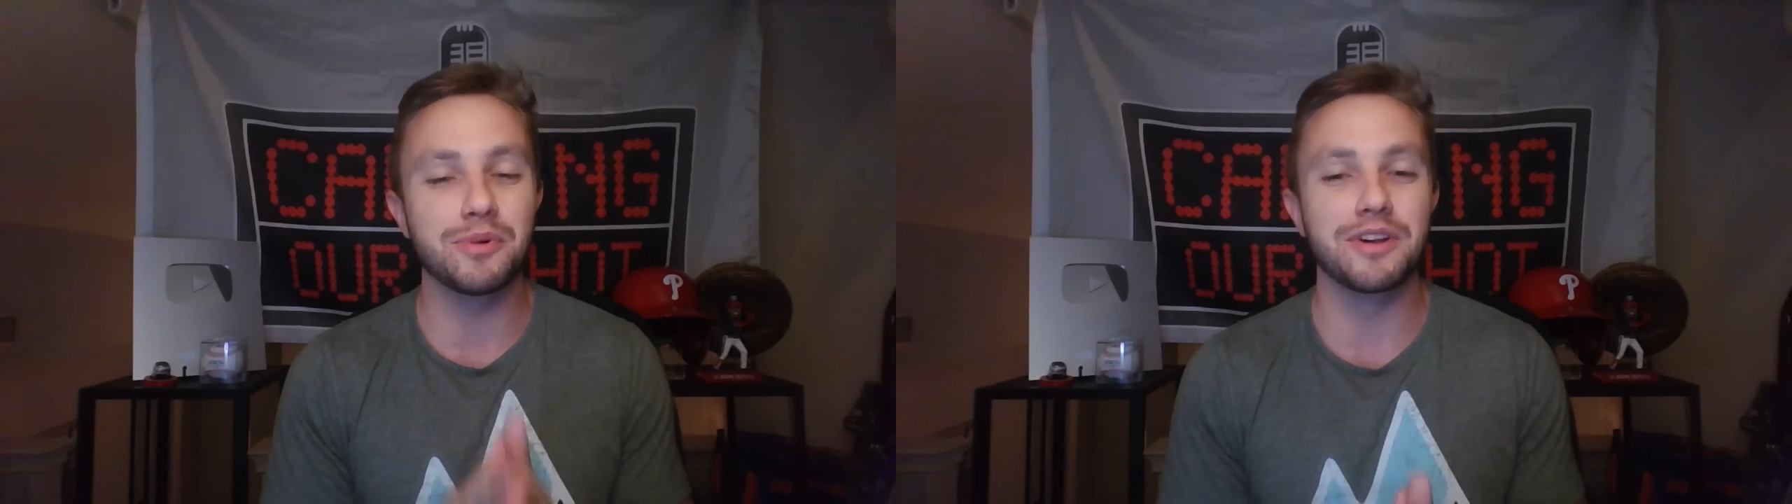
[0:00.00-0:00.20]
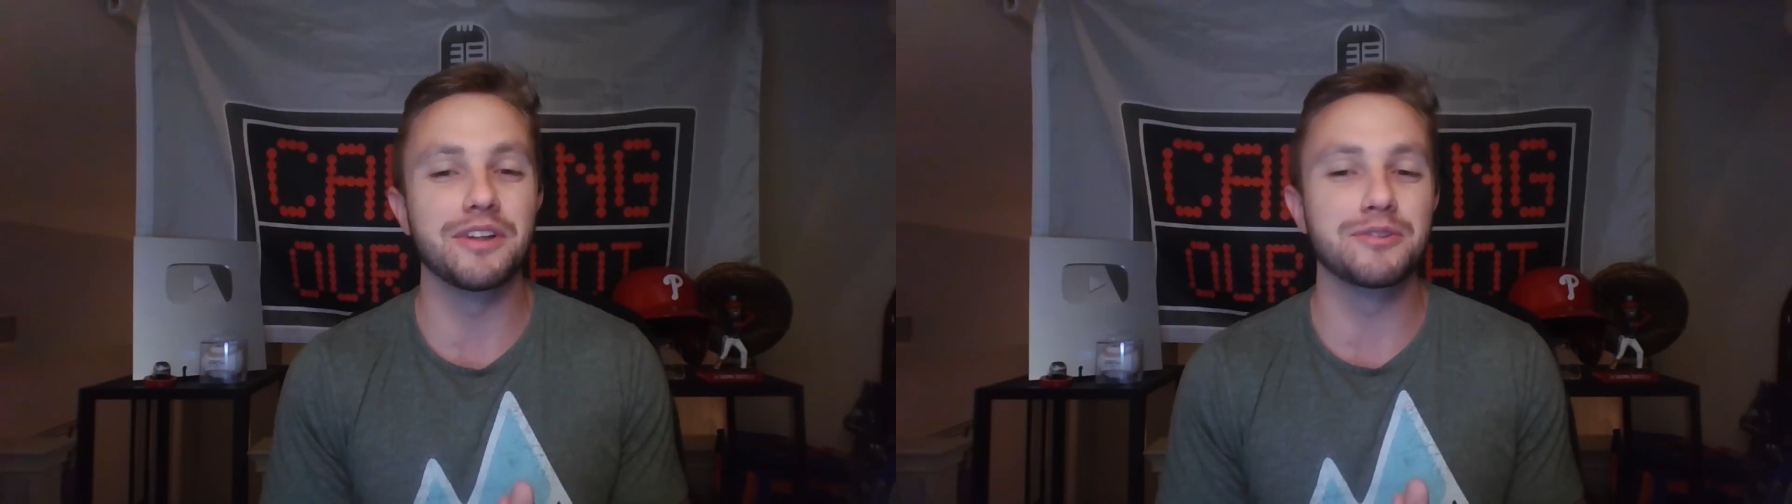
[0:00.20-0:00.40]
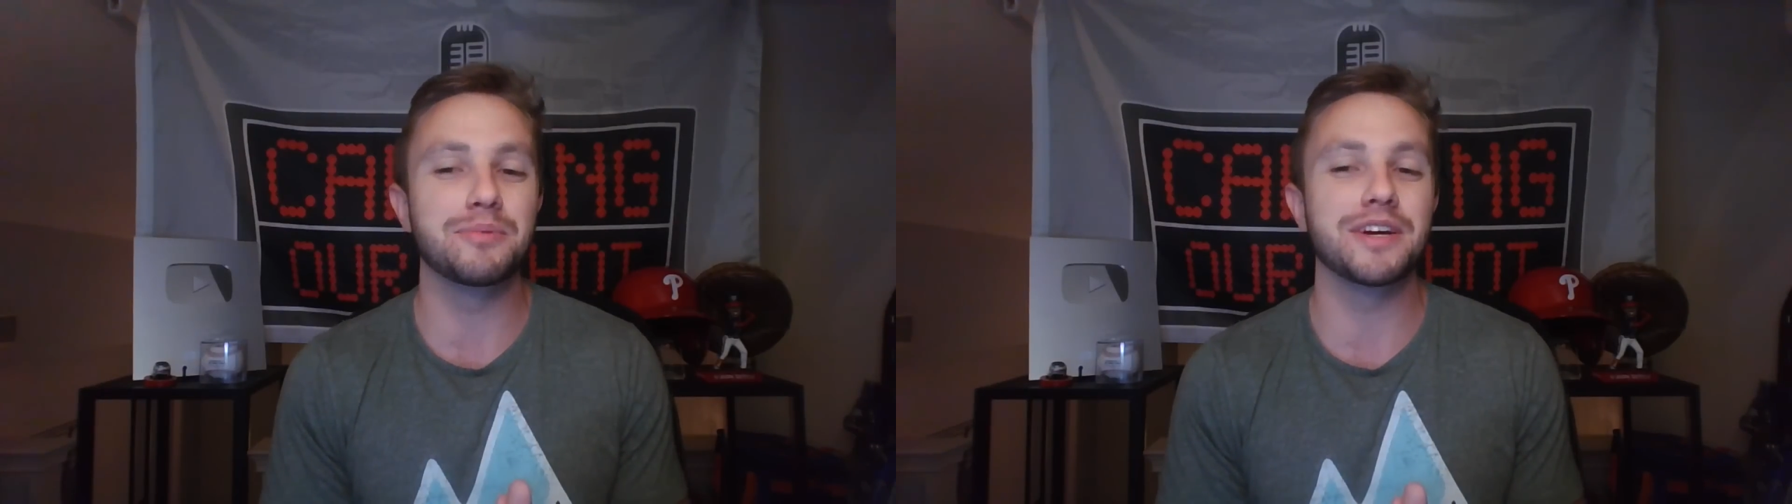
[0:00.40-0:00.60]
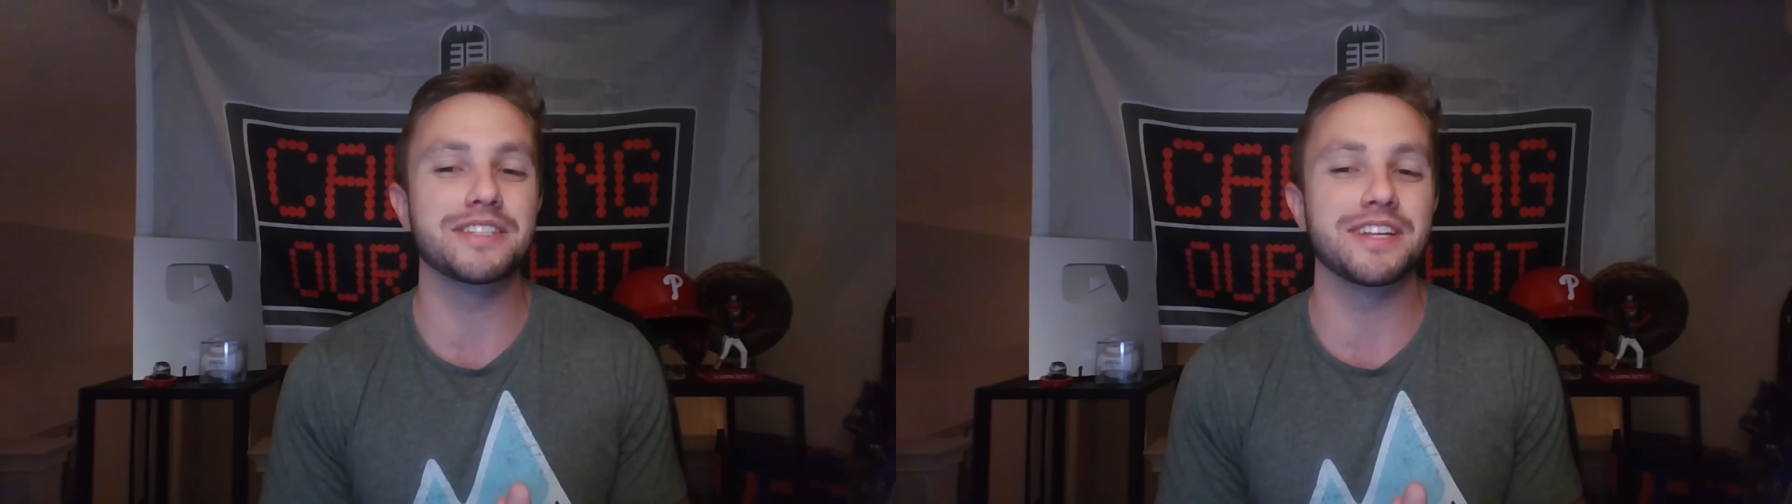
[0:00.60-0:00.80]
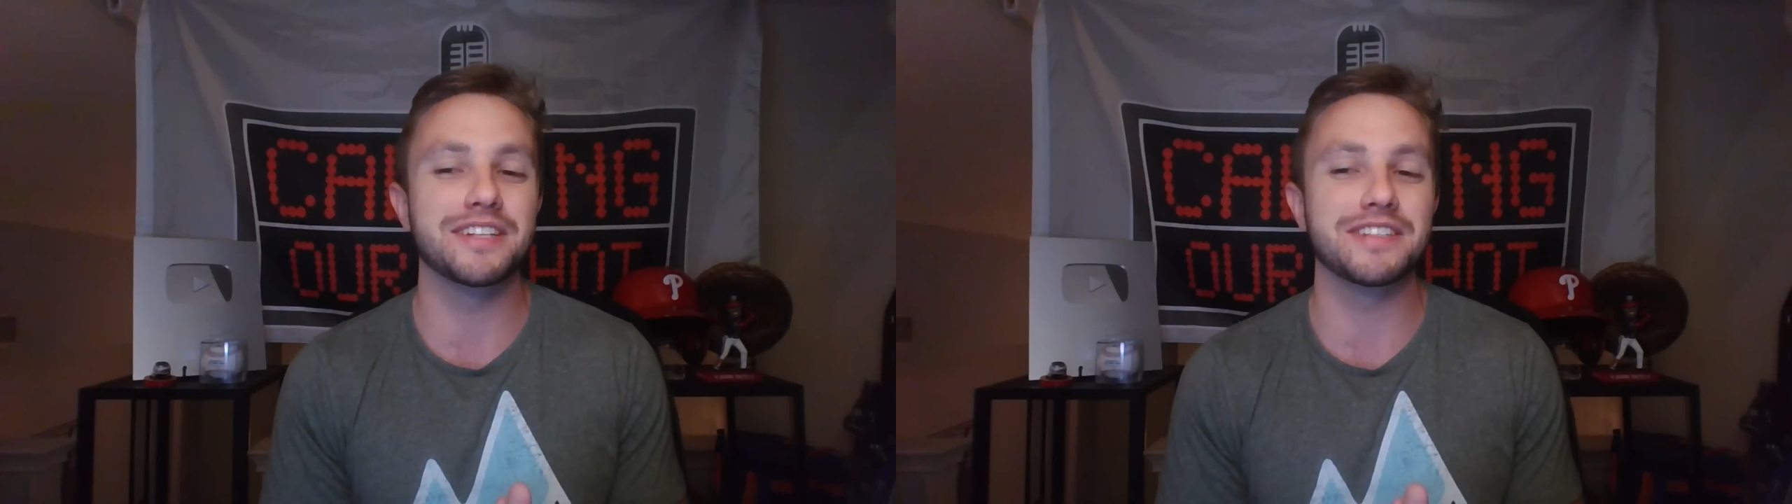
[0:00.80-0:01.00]
one of those
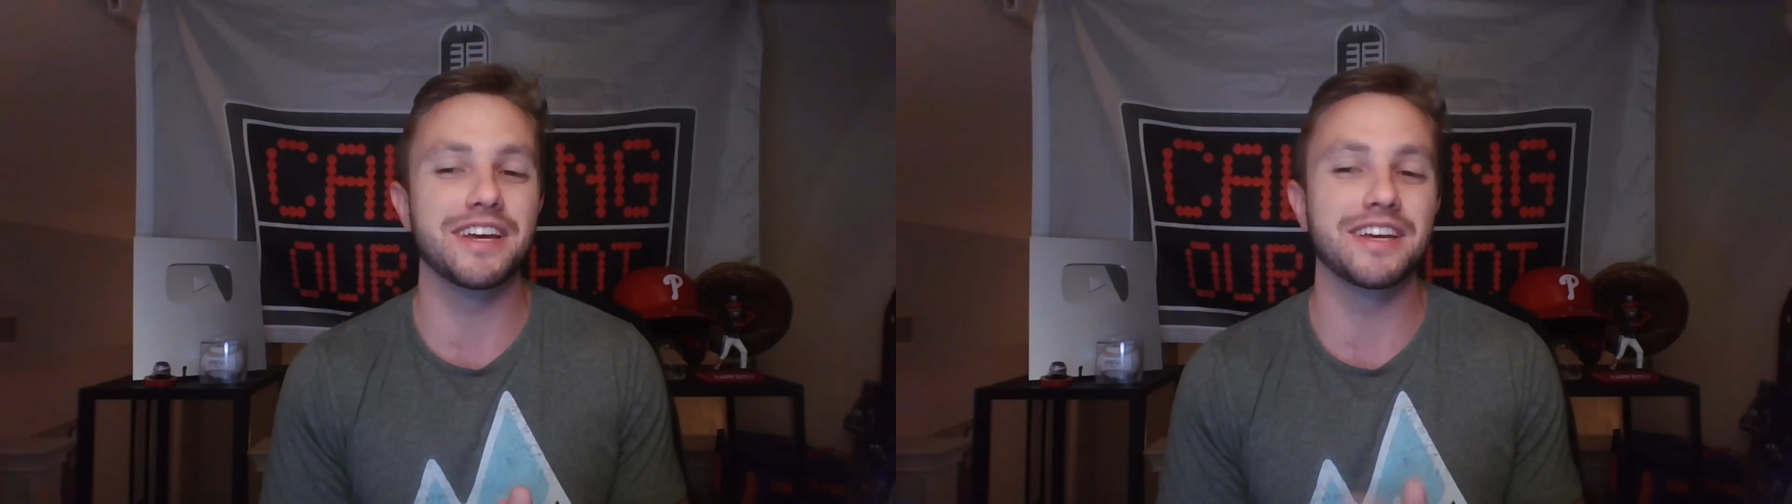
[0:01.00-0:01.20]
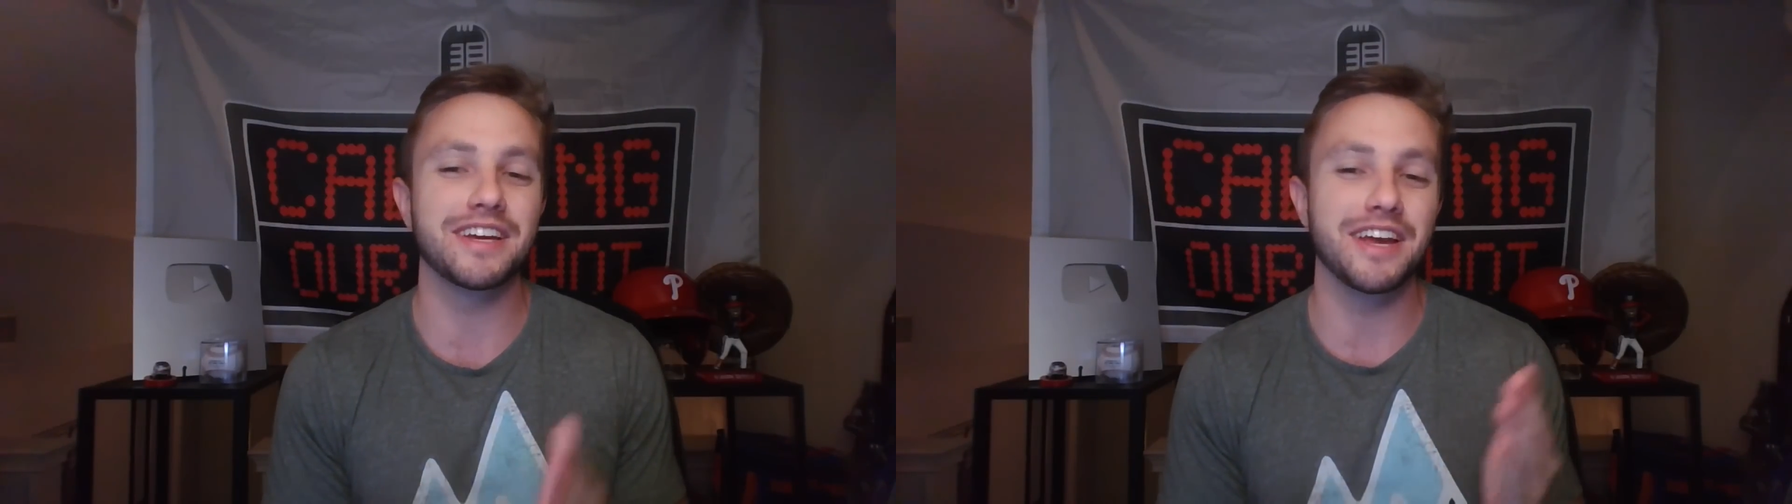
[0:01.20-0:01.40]
picks that's like,